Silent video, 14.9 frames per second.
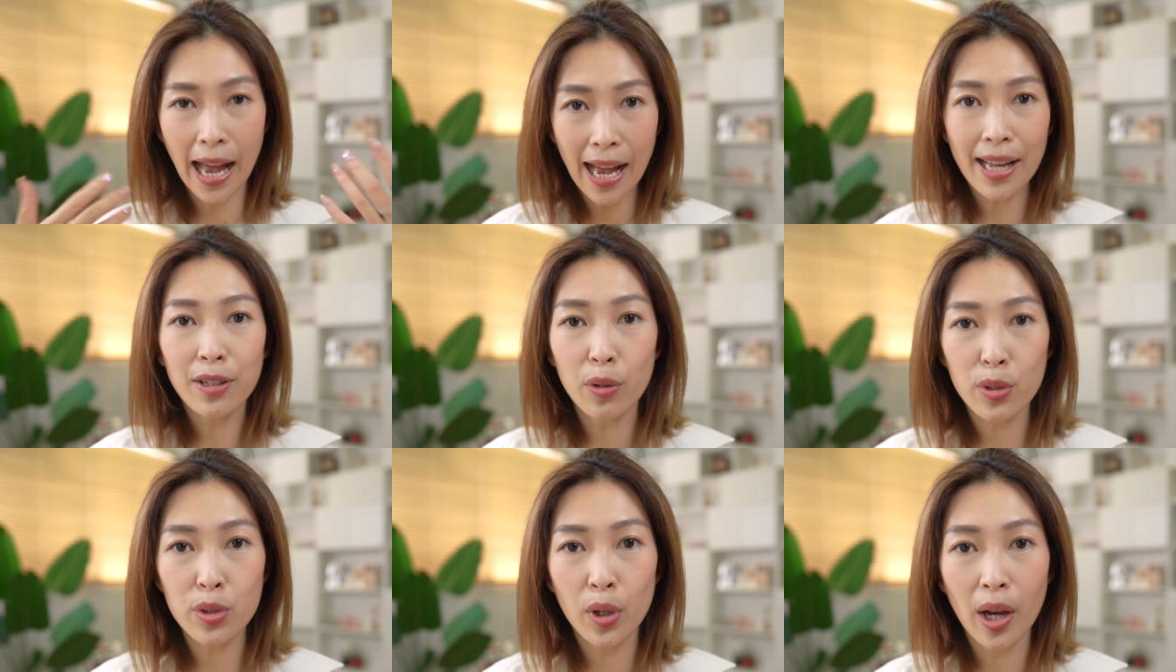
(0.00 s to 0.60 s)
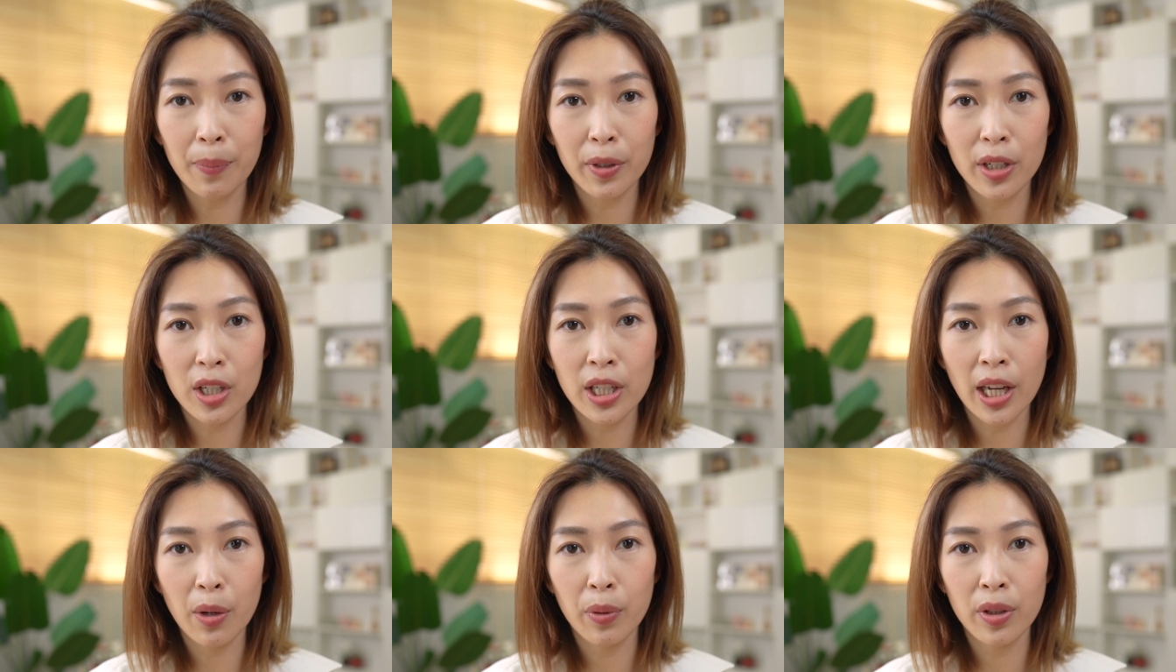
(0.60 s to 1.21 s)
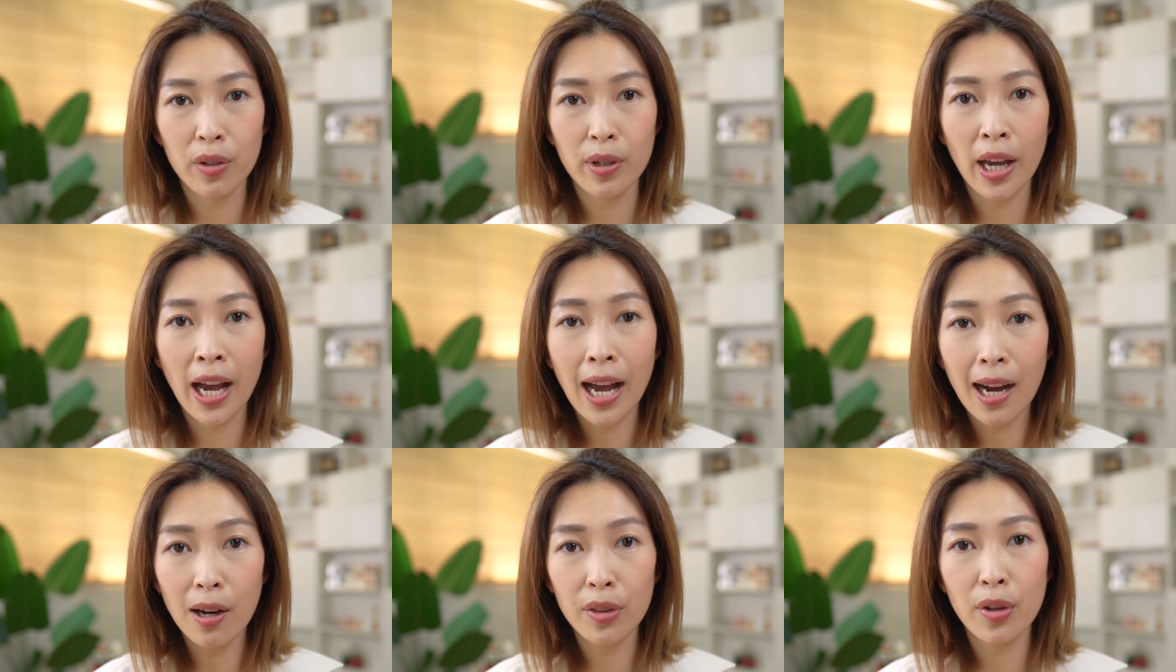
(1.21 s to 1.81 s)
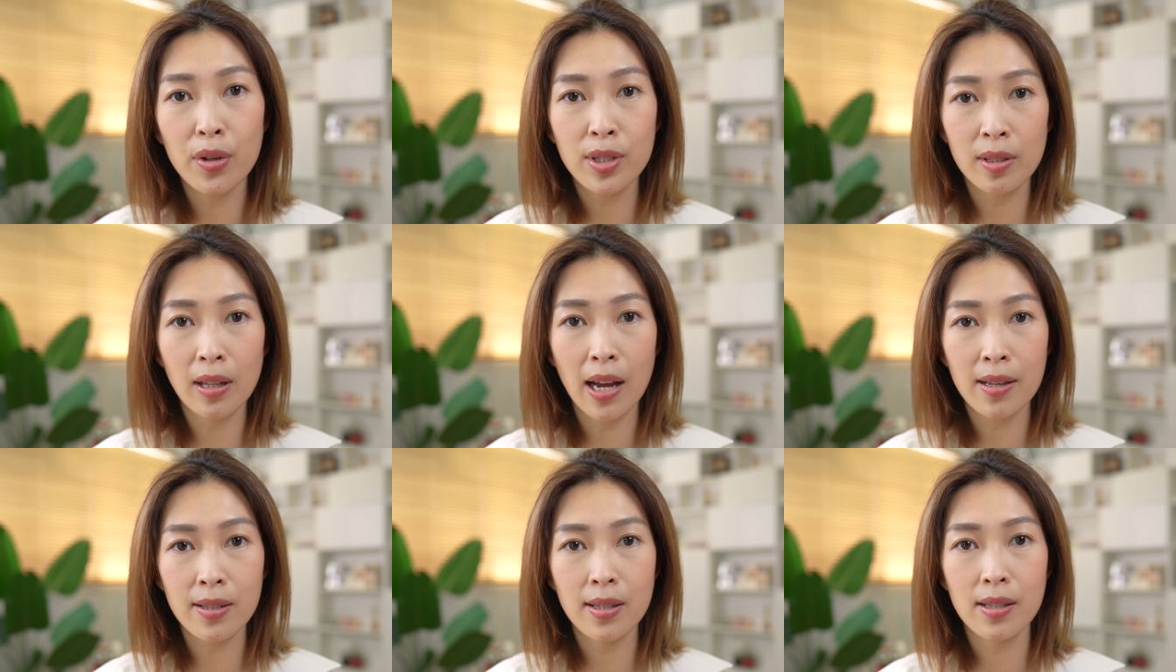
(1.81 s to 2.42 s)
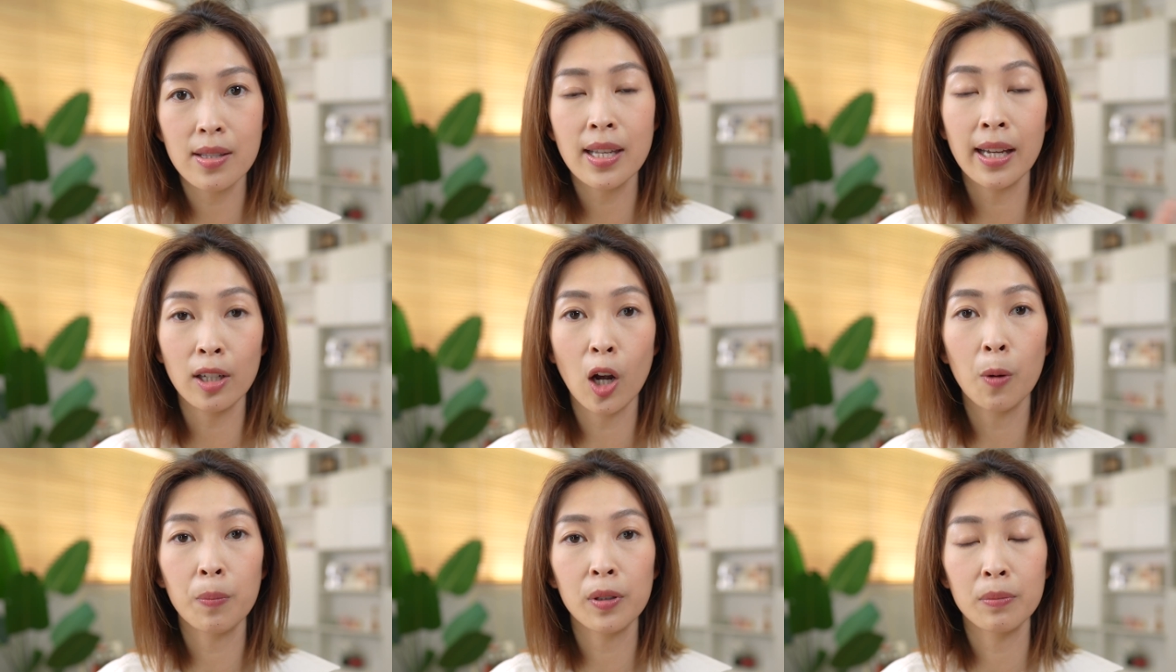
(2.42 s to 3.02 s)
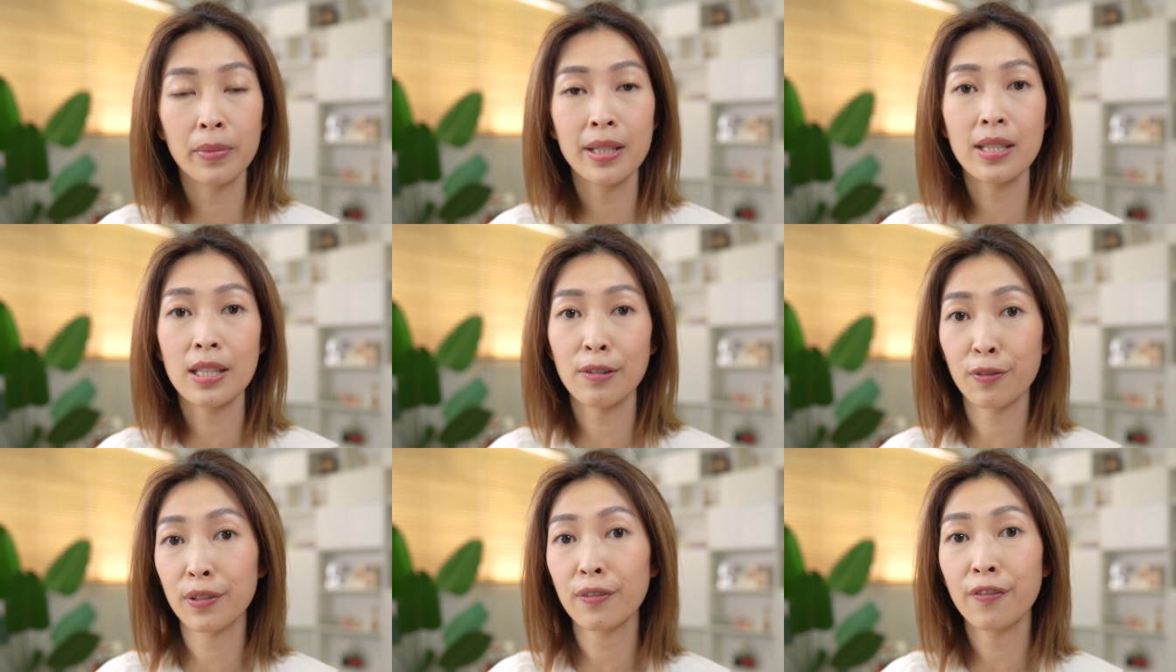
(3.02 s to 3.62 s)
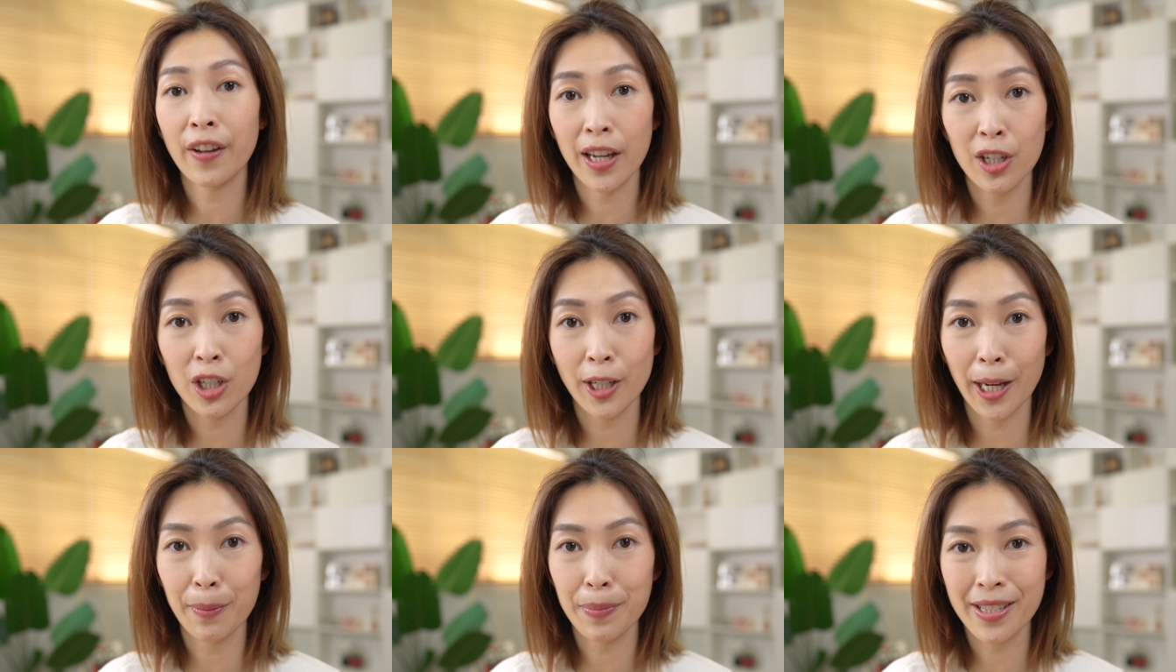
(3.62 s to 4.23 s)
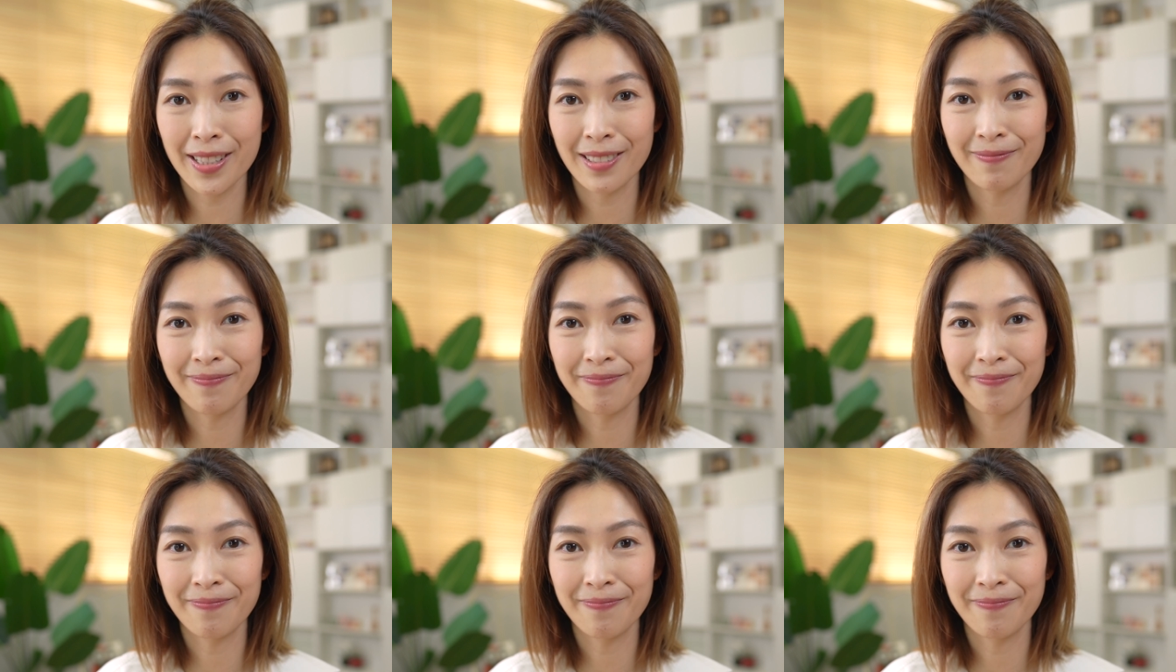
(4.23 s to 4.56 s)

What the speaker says: And also, I'm going to share with you how those glasses can complement different face shapes.